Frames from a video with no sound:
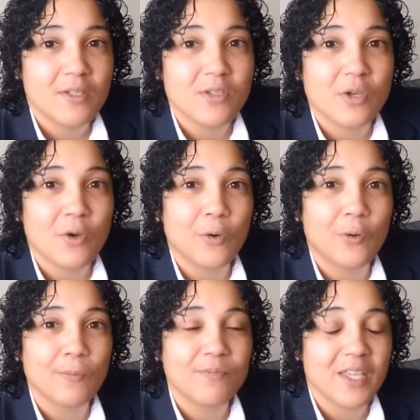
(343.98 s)

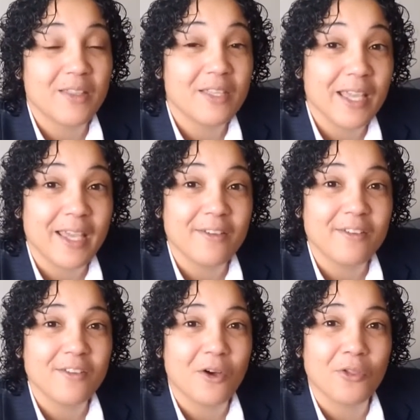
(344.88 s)
So in the end,
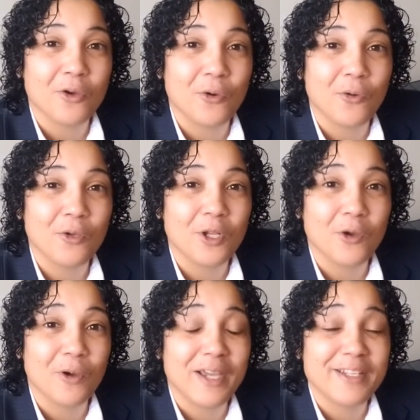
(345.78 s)
although, you
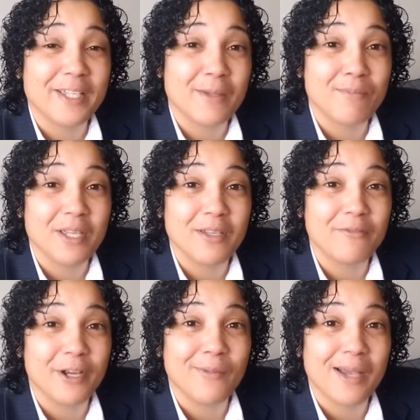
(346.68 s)
know, I did get beat
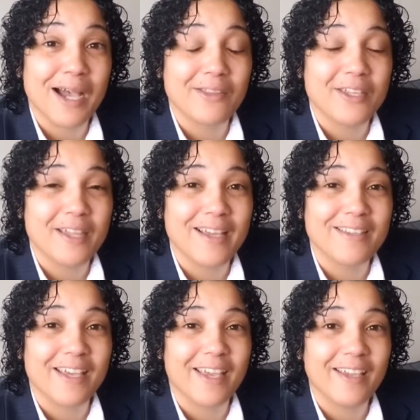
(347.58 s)
very badly that
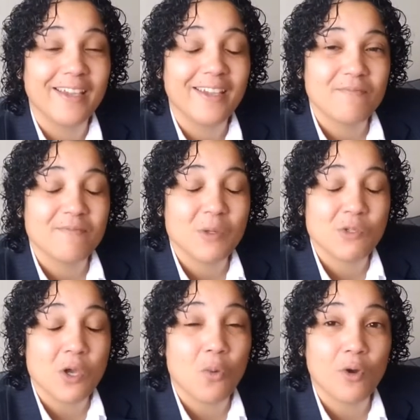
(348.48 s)
day, it
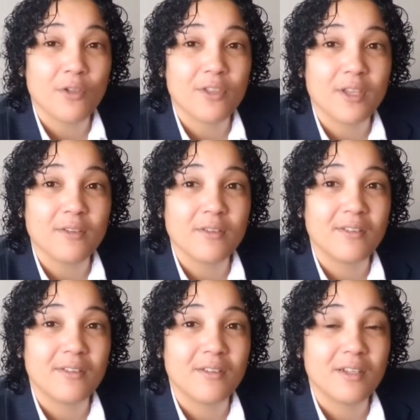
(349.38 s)
was all worth it.
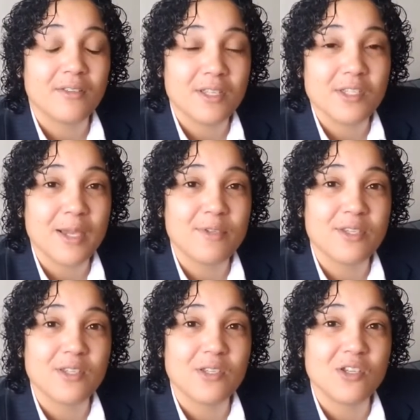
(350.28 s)
These types of
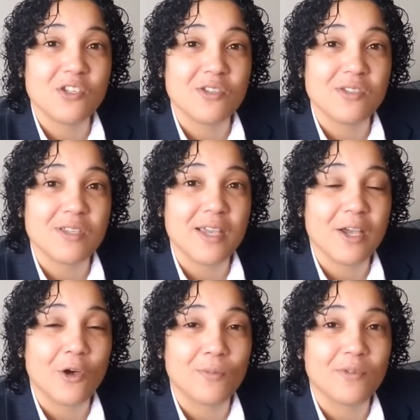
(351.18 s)
decisions
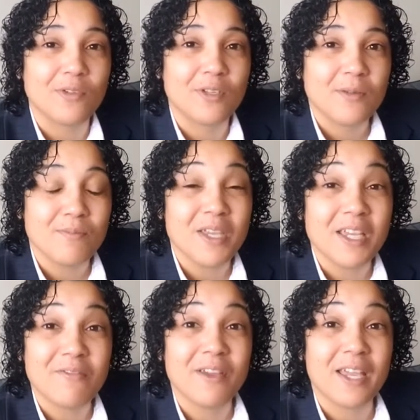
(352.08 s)
helped me
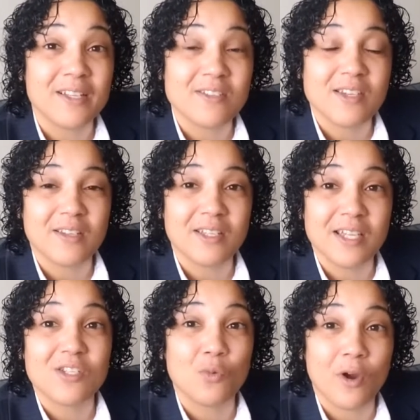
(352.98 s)
advance and
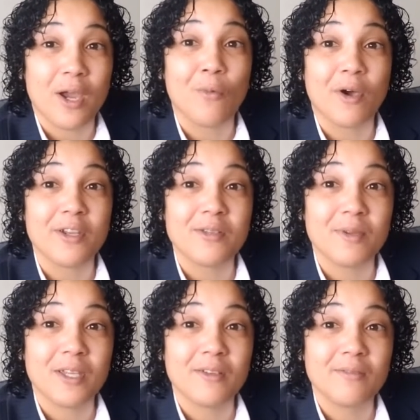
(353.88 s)
get to where I wanted to
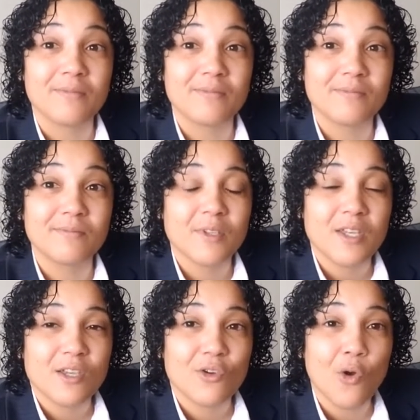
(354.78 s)
be.
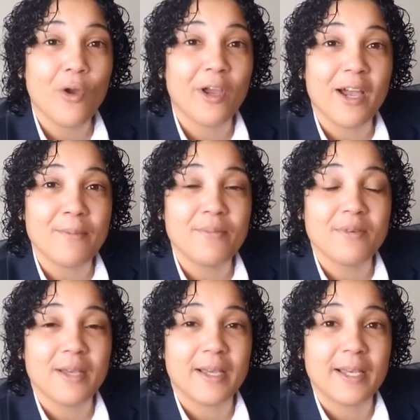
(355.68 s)
Growing up,
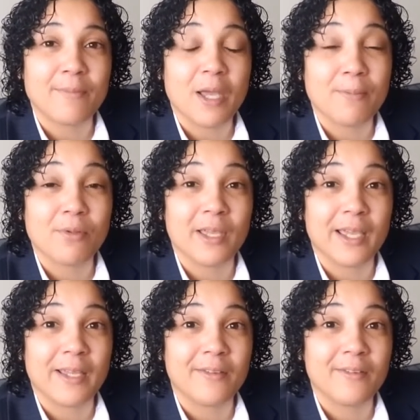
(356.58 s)
um, I
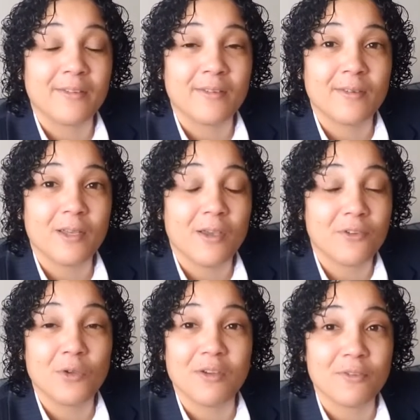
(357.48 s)
played a
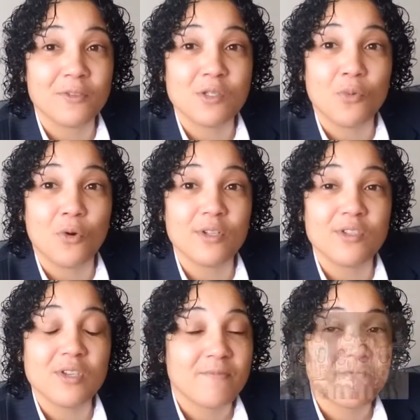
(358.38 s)
few different sports.